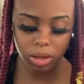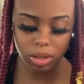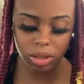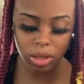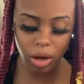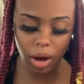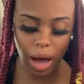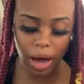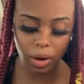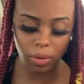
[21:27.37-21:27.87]

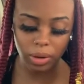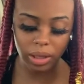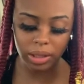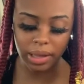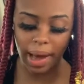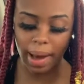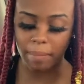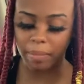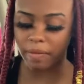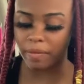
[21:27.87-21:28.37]
So I quit
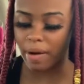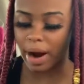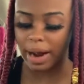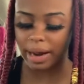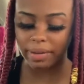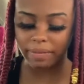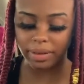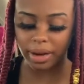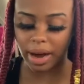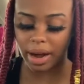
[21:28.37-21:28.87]
that before
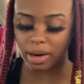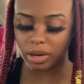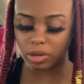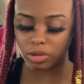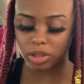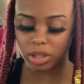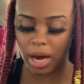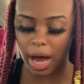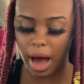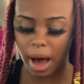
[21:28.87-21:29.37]
I even got a
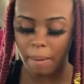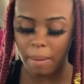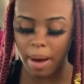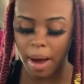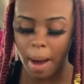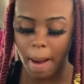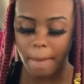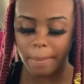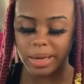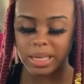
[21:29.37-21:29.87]
new job.
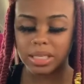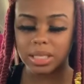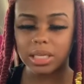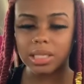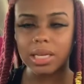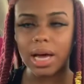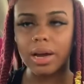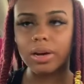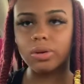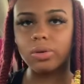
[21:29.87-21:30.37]
But
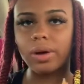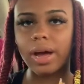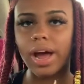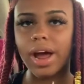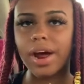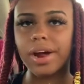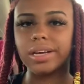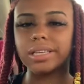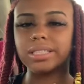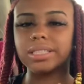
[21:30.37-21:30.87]
since I do
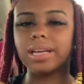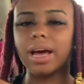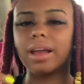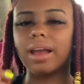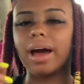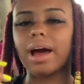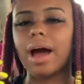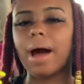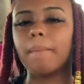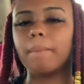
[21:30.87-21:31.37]
hair, it's not
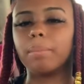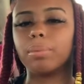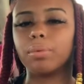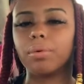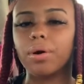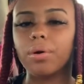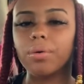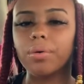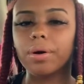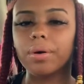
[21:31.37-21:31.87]
like I'm
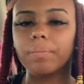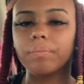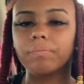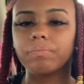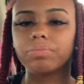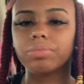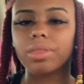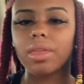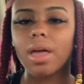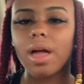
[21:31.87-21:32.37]
broke.
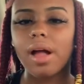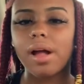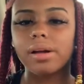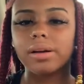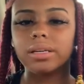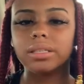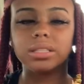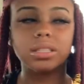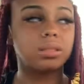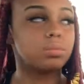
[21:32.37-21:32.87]

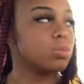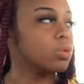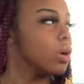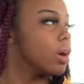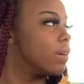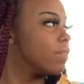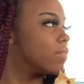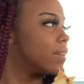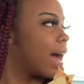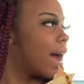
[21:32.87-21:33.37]
It's
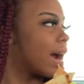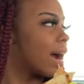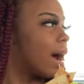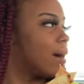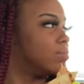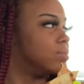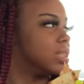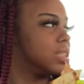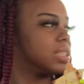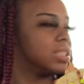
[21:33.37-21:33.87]
more of like
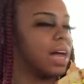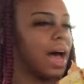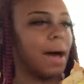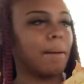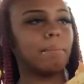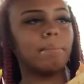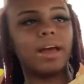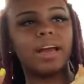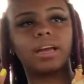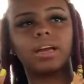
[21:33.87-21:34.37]
I'm just
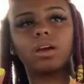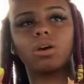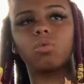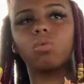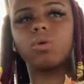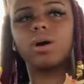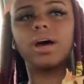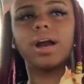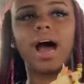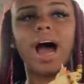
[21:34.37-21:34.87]
not making
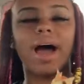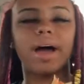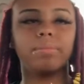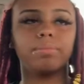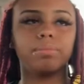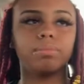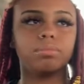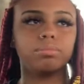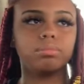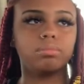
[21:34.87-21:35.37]
what I'm
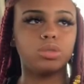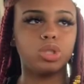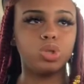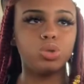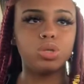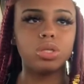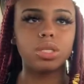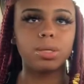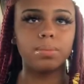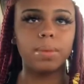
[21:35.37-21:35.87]

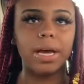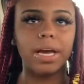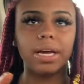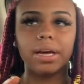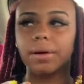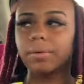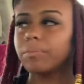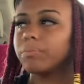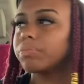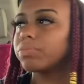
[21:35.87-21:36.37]
used to
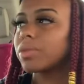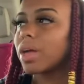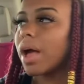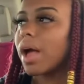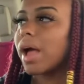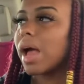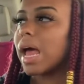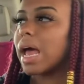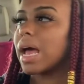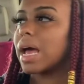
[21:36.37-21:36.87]
making.
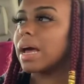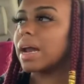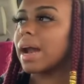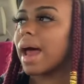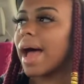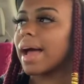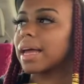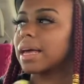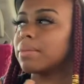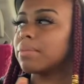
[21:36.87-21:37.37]
And
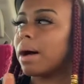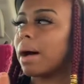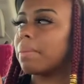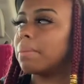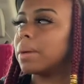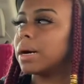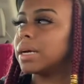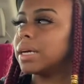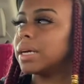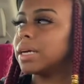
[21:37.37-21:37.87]
I get my
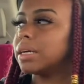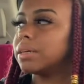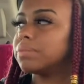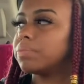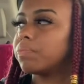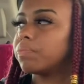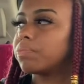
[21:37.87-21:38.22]
money,